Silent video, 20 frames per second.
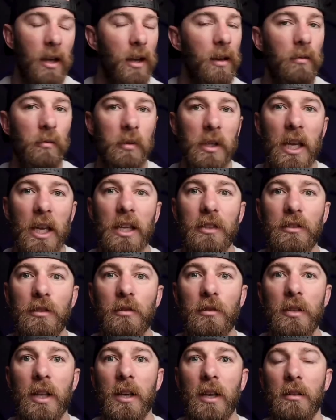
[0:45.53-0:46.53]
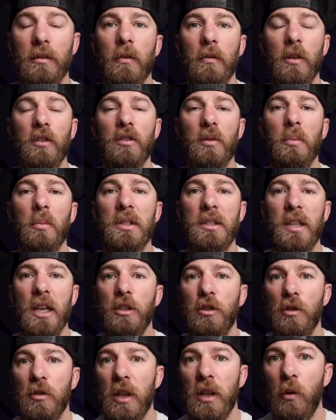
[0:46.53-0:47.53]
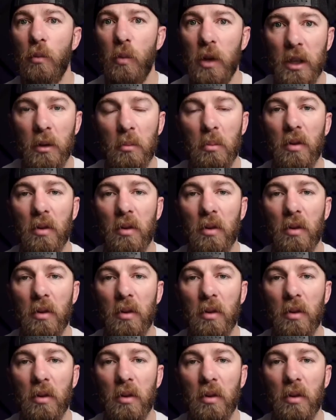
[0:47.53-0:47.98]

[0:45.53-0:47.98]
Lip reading: We can't do that. There's a potential that we could